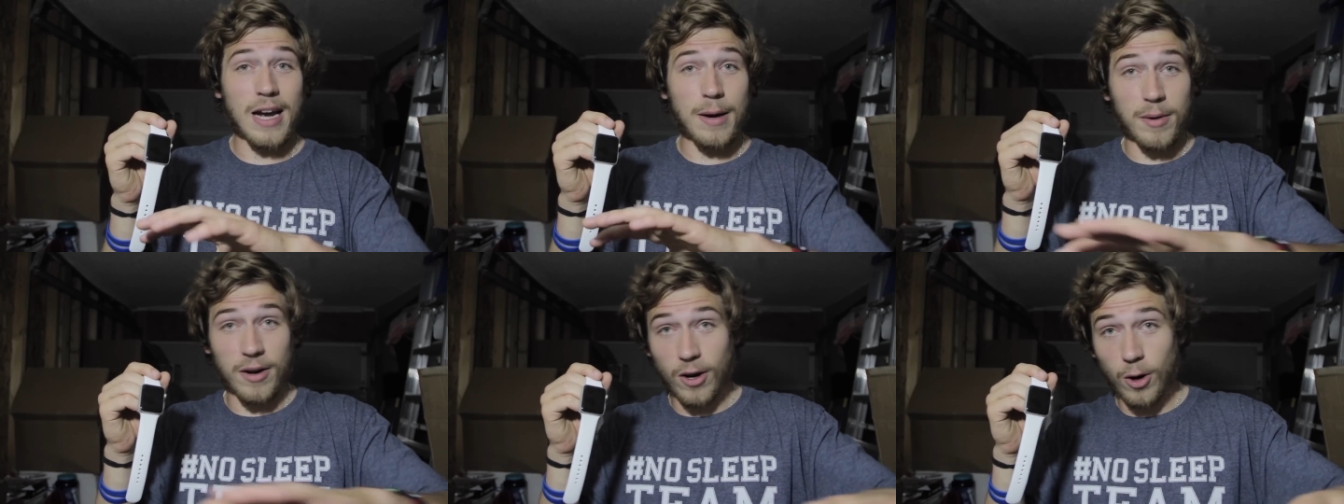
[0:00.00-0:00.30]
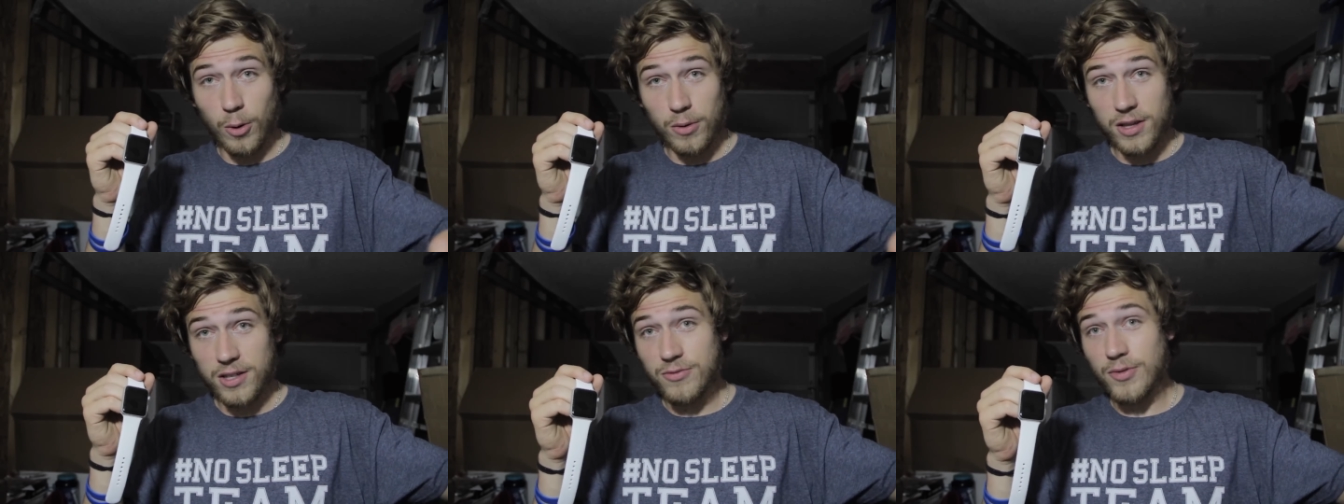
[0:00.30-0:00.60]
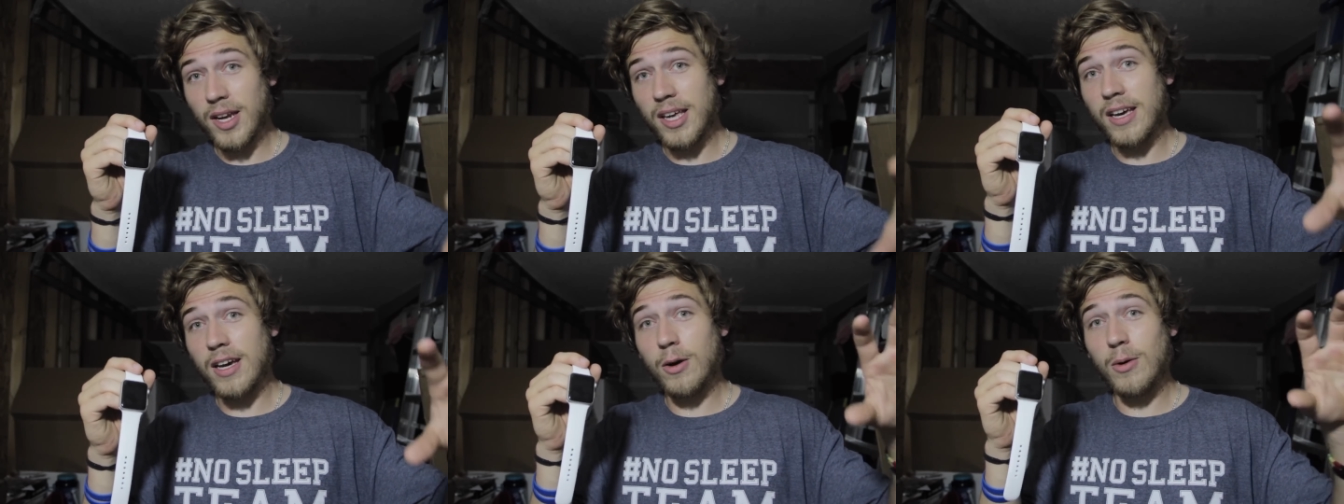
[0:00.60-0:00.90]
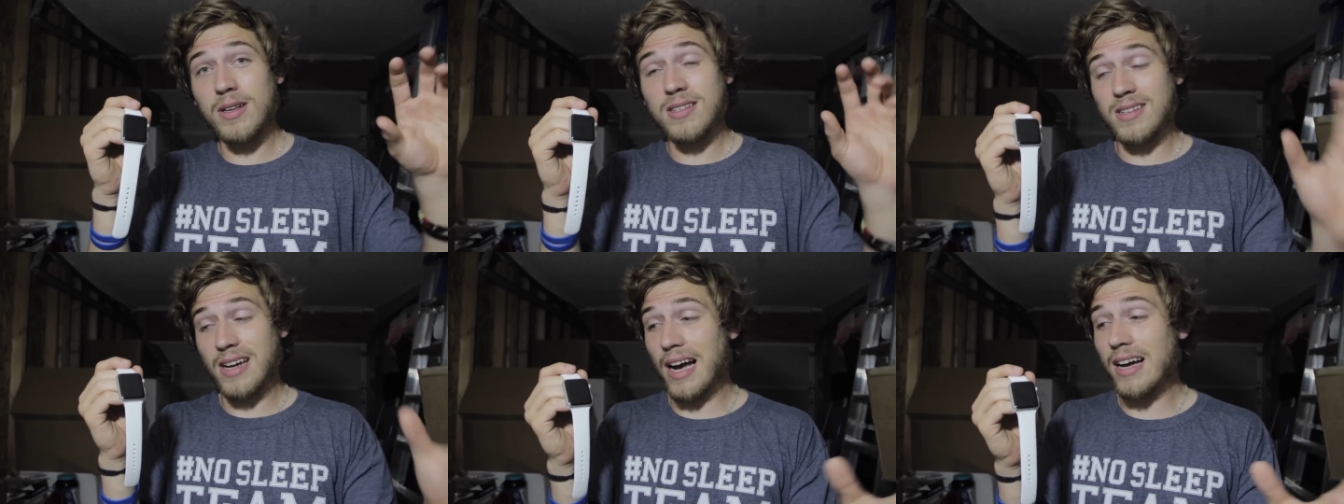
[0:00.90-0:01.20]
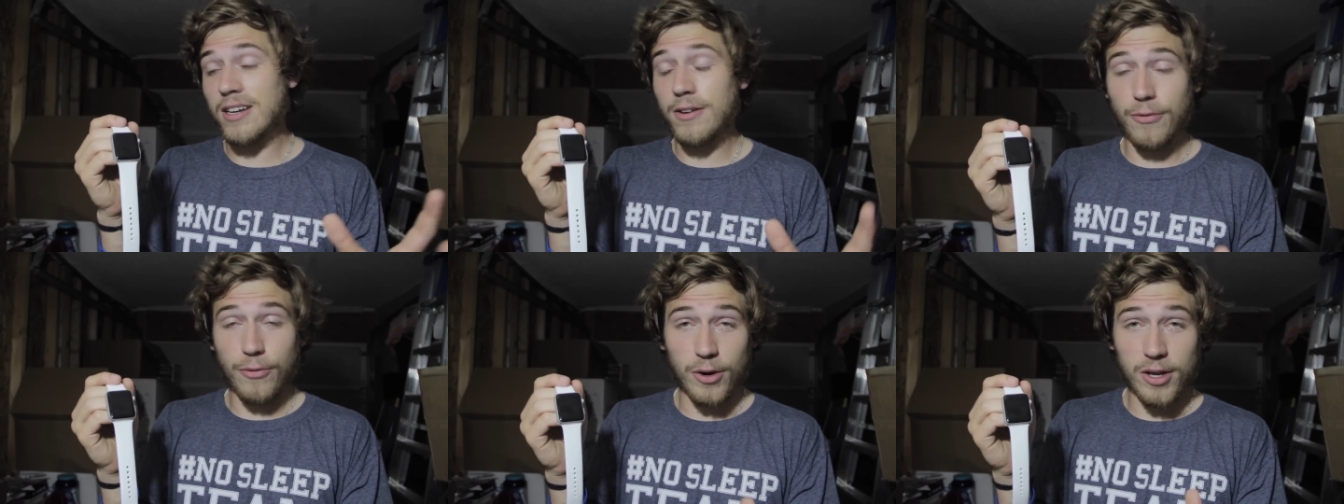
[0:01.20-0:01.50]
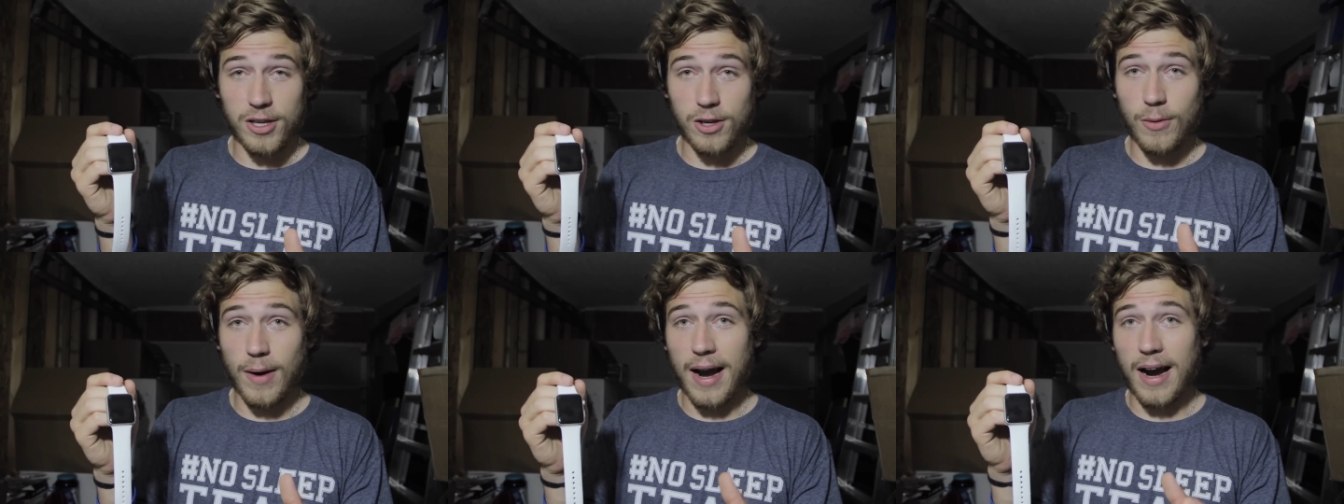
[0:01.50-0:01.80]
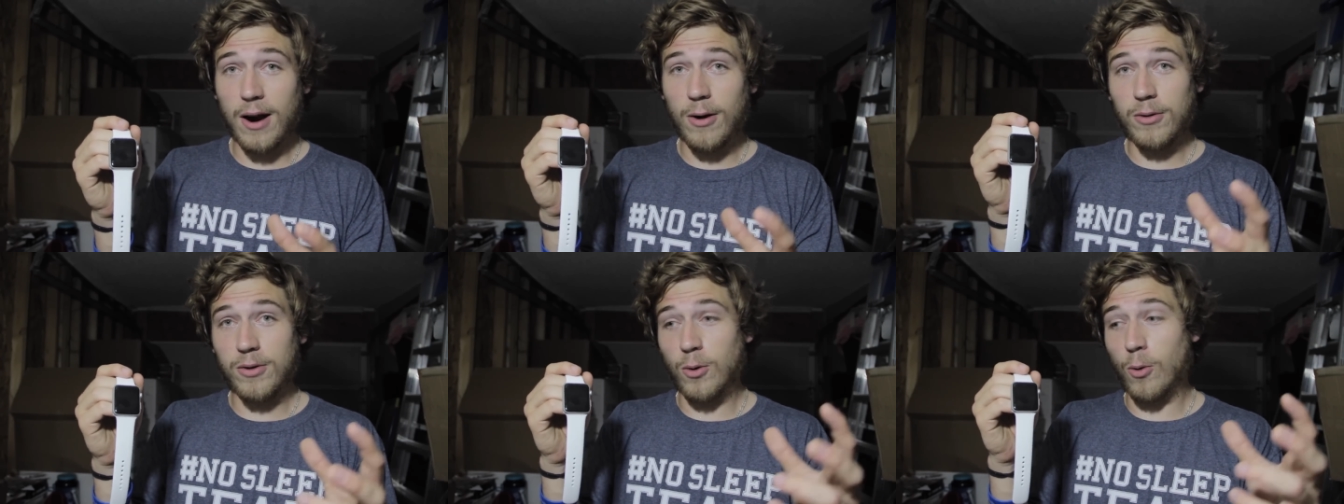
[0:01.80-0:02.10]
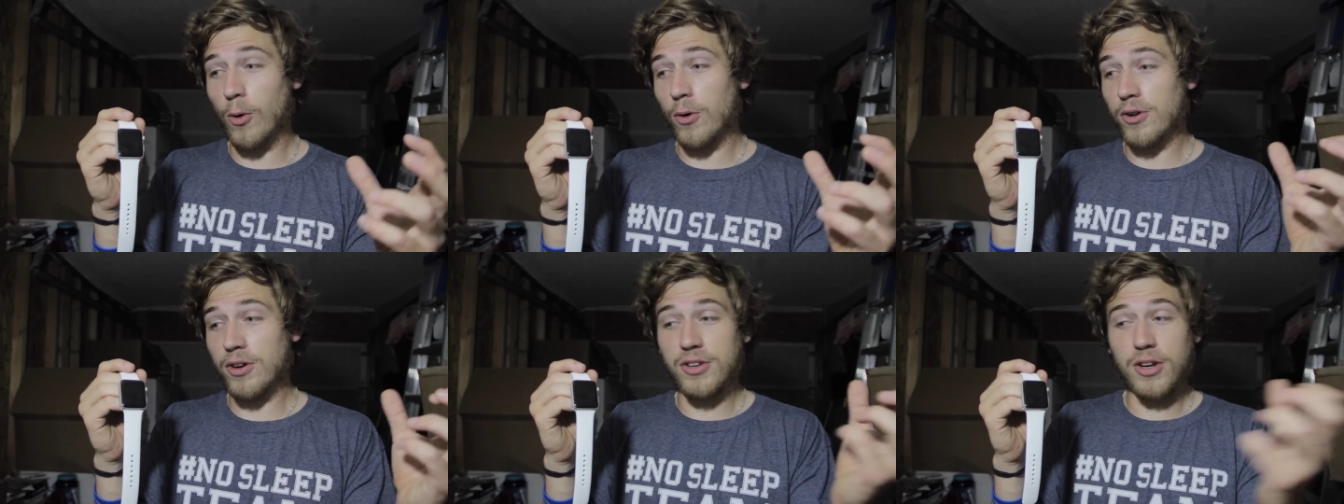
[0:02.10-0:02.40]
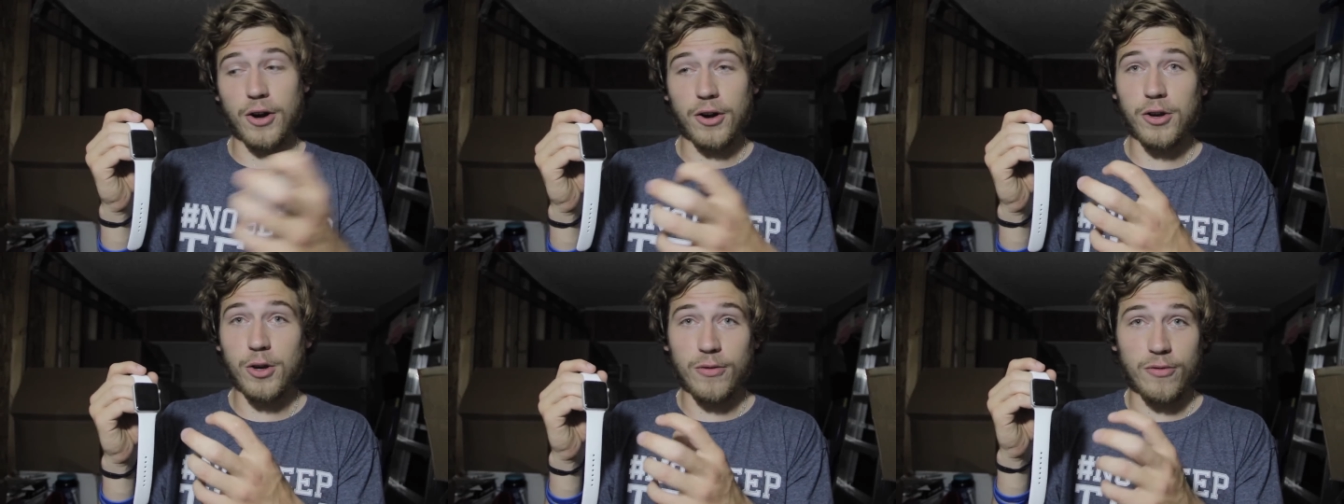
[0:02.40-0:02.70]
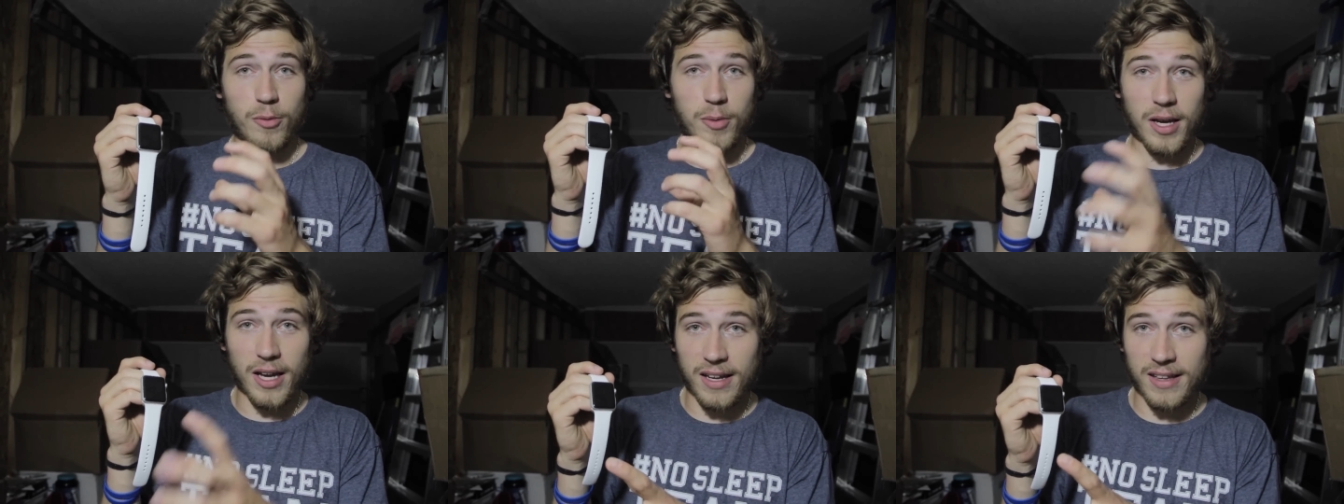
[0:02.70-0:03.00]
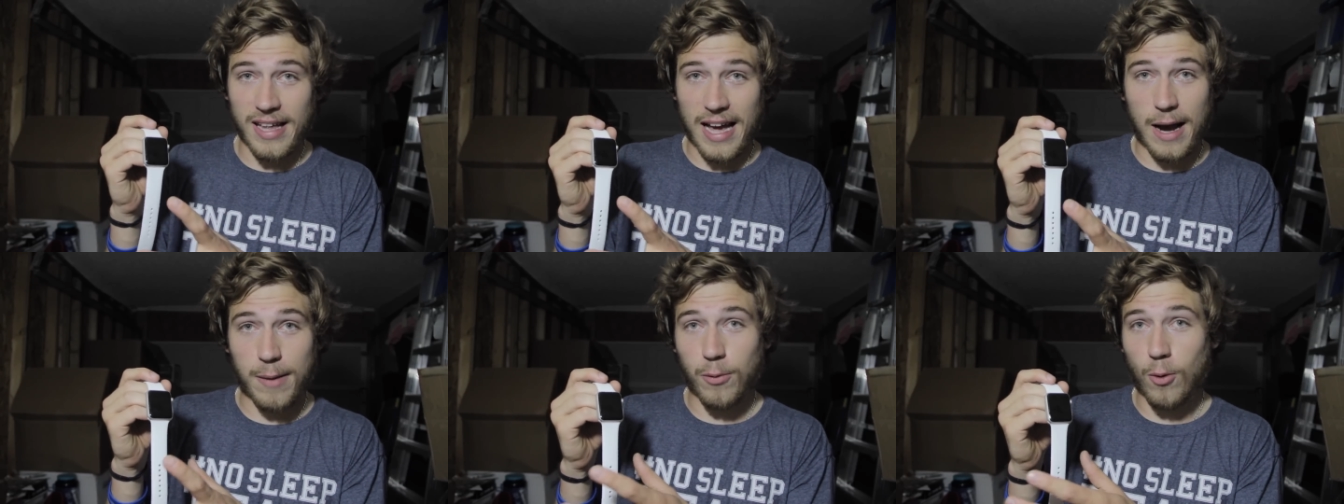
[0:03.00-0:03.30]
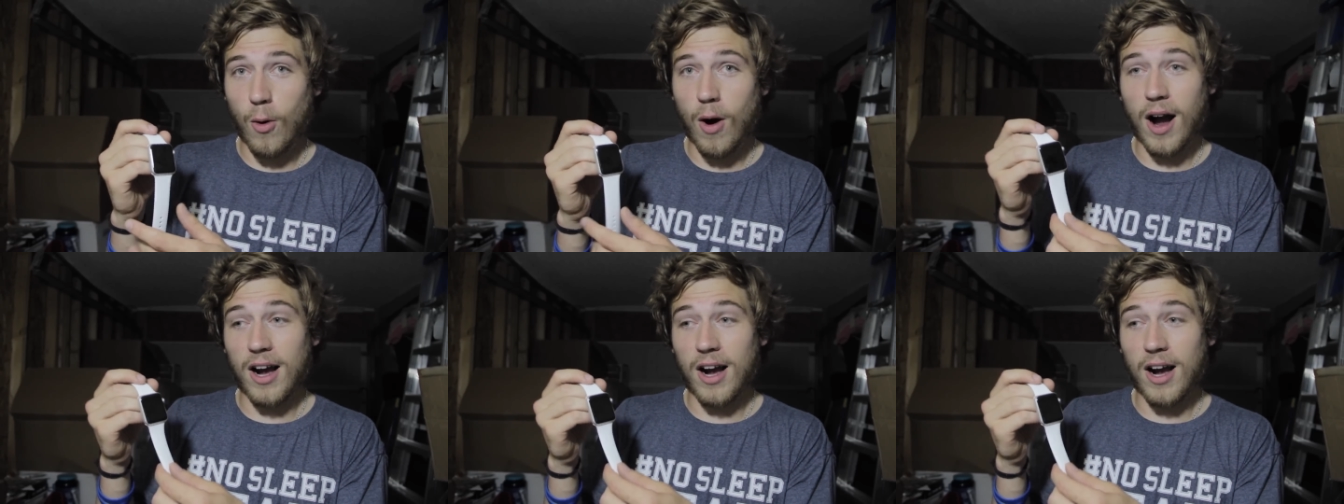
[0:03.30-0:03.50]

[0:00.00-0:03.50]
Now my goal with this video is not to freak you out or deter you from getting an Apple